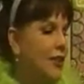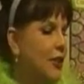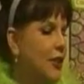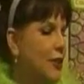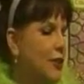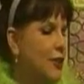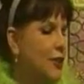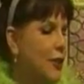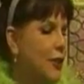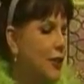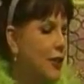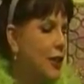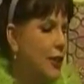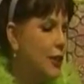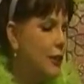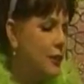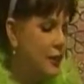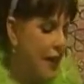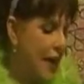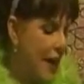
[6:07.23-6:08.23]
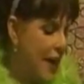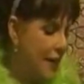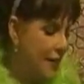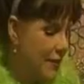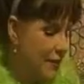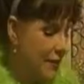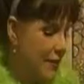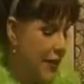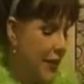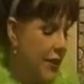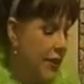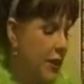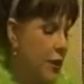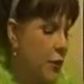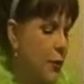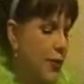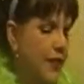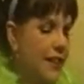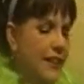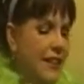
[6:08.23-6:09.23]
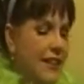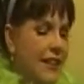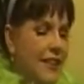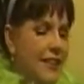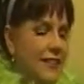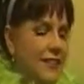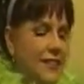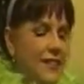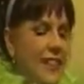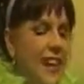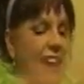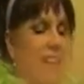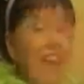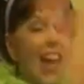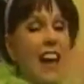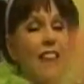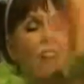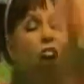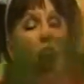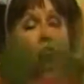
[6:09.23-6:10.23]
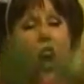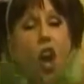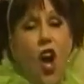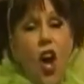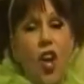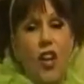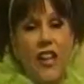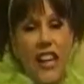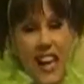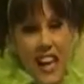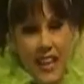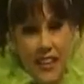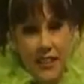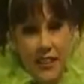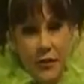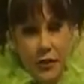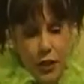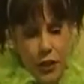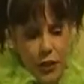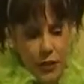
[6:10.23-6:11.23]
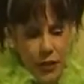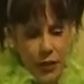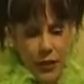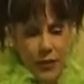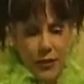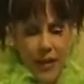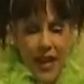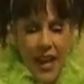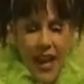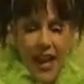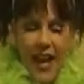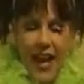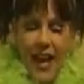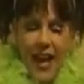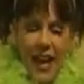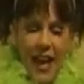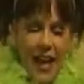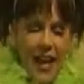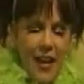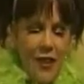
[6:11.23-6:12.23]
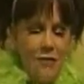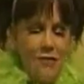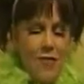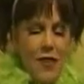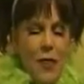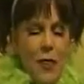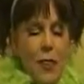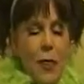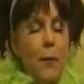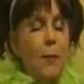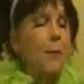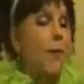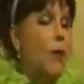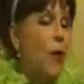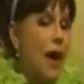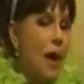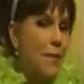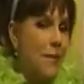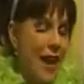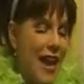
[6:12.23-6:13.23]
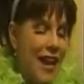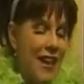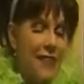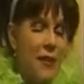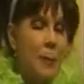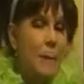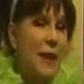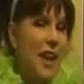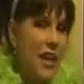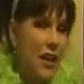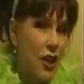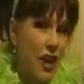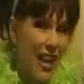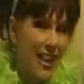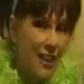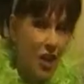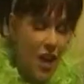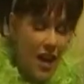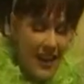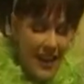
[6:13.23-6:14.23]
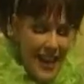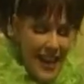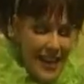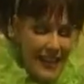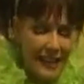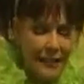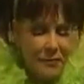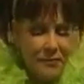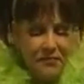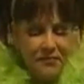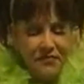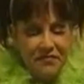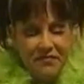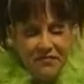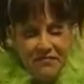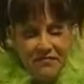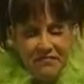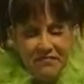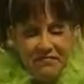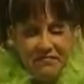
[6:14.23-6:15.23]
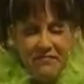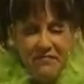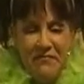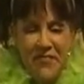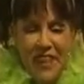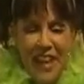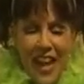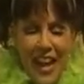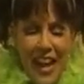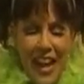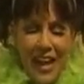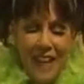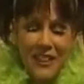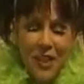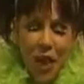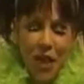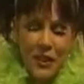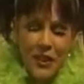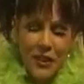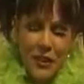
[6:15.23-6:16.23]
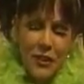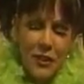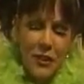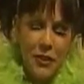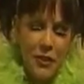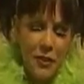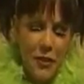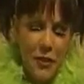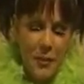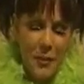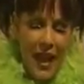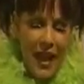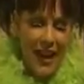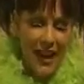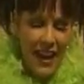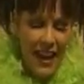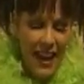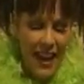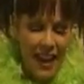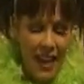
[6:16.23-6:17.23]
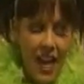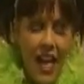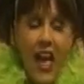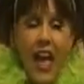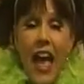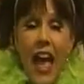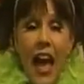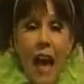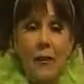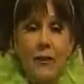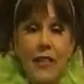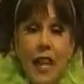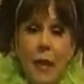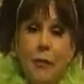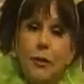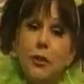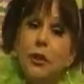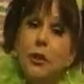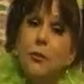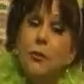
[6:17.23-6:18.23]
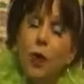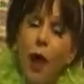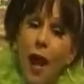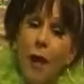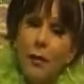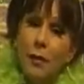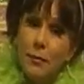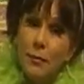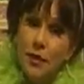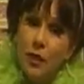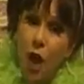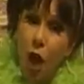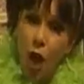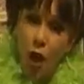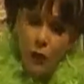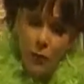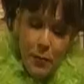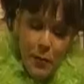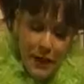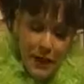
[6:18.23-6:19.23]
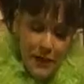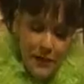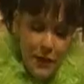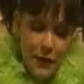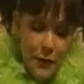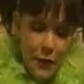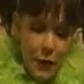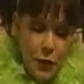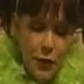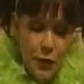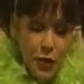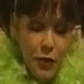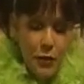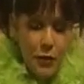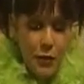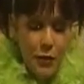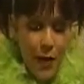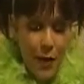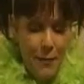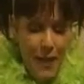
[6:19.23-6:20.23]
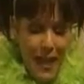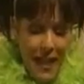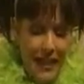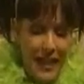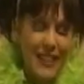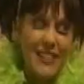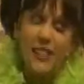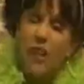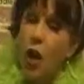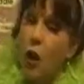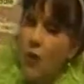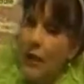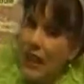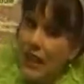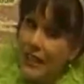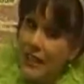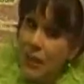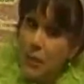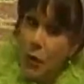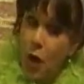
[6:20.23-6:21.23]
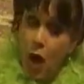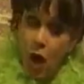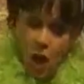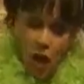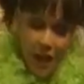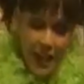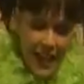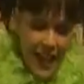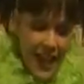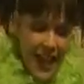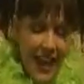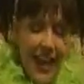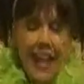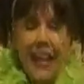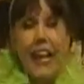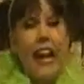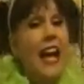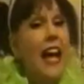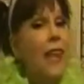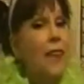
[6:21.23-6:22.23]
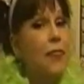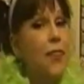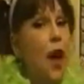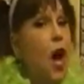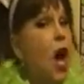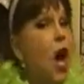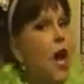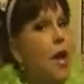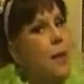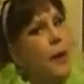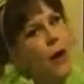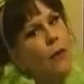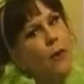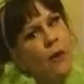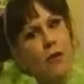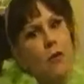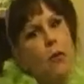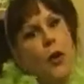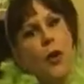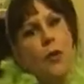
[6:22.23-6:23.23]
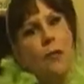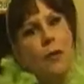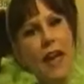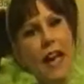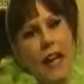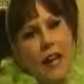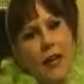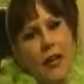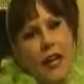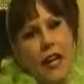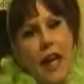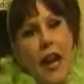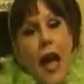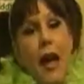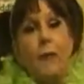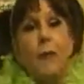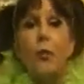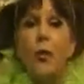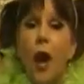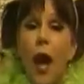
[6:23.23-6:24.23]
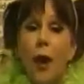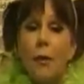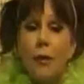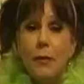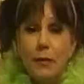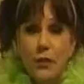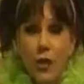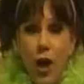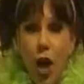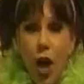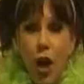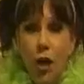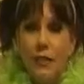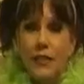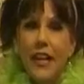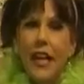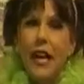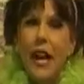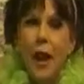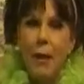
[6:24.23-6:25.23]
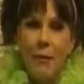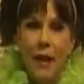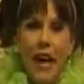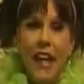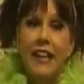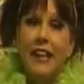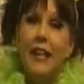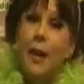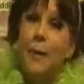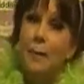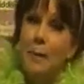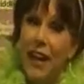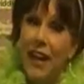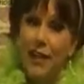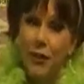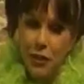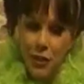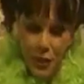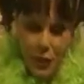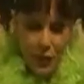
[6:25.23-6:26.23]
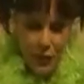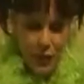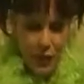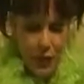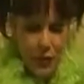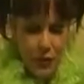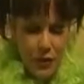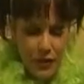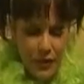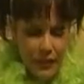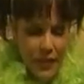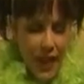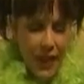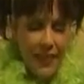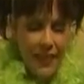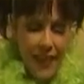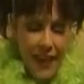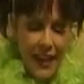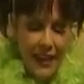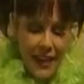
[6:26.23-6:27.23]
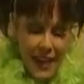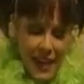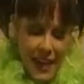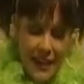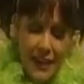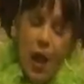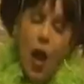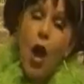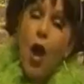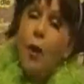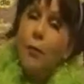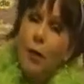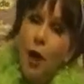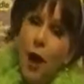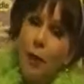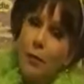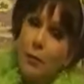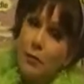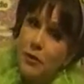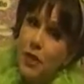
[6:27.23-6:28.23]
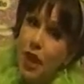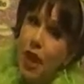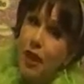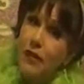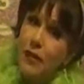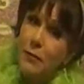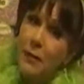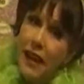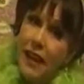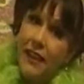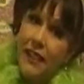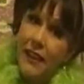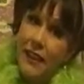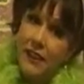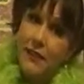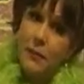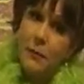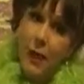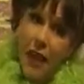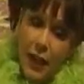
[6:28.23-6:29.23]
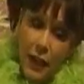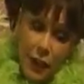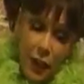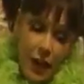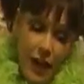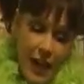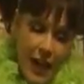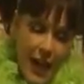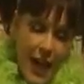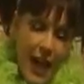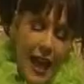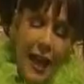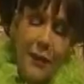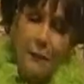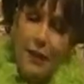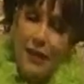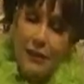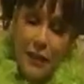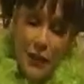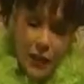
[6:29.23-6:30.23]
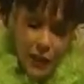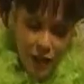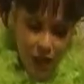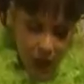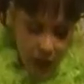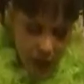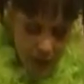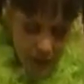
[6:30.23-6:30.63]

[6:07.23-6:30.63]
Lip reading: to do the tutus very quickly and easily. Now I have all kinds of tutus. The more I made, the better I got at it, and I talked to the children about how I was able to problem solve, because the first tutu I made, I saw what I did wrong, and I thought about what would work better, and I problem solved, and I made a better tutu, just like they can problem solve and make things better in their